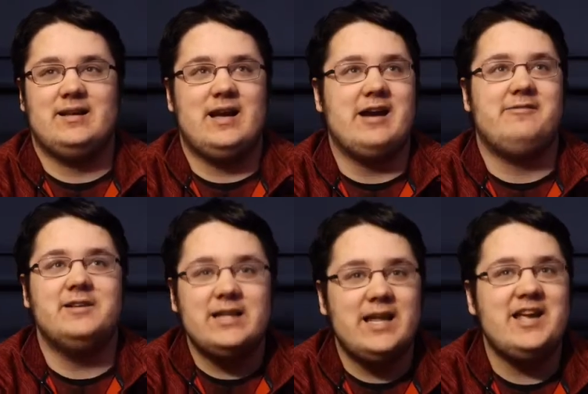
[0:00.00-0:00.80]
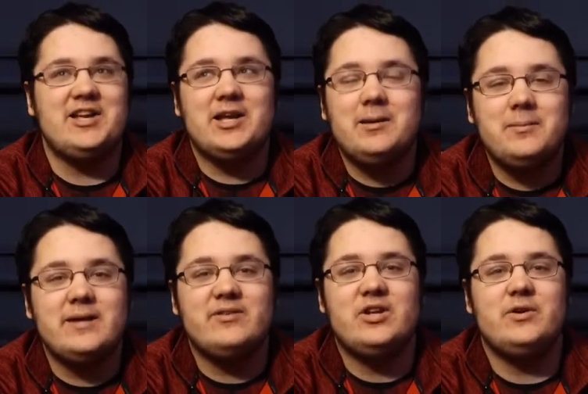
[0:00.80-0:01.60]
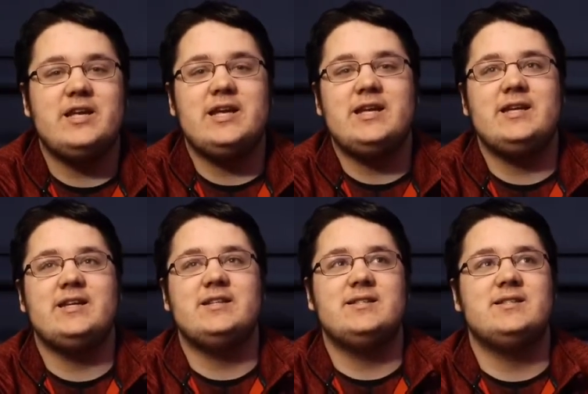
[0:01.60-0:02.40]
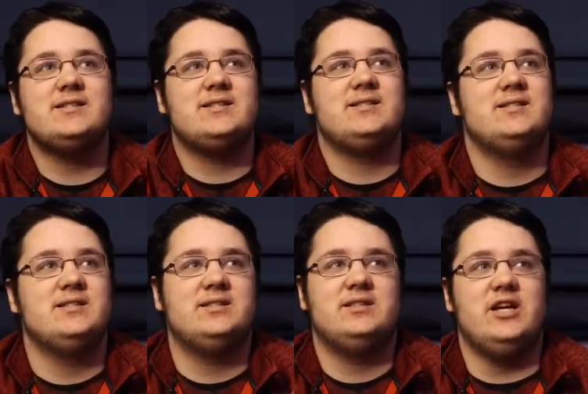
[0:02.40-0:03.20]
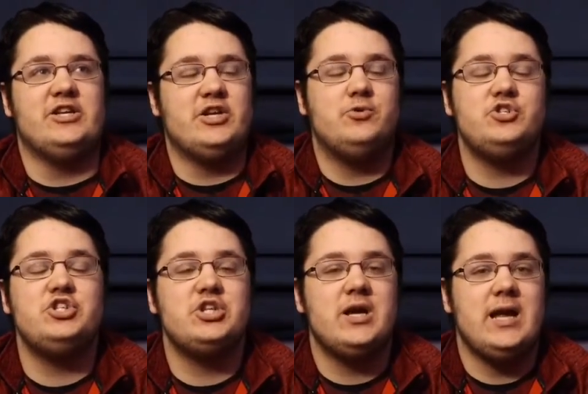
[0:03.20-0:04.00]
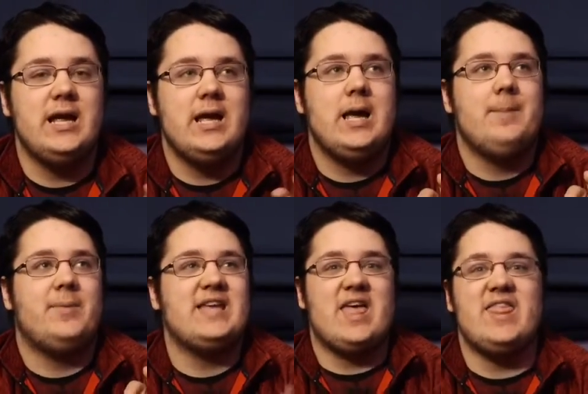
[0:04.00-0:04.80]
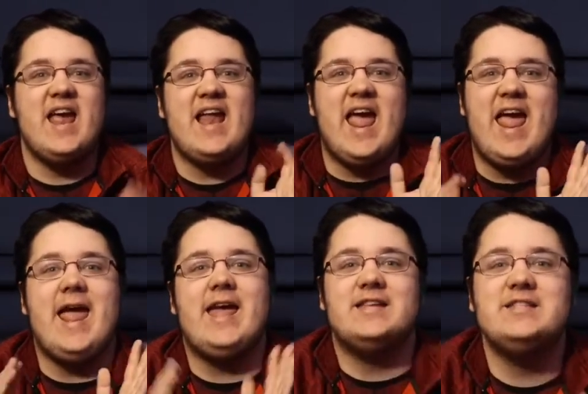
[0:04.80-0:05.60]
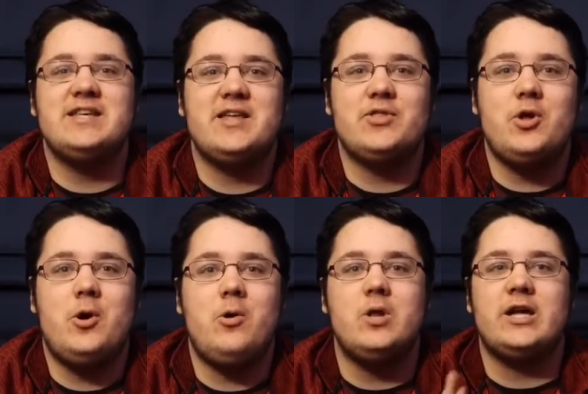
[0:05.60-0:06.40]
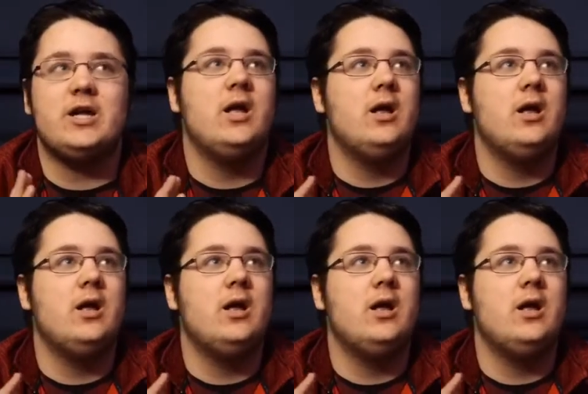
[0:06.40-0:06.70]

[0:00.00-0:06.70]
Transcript: I really like him, even though he is a douche. But yeah, that ending though, like,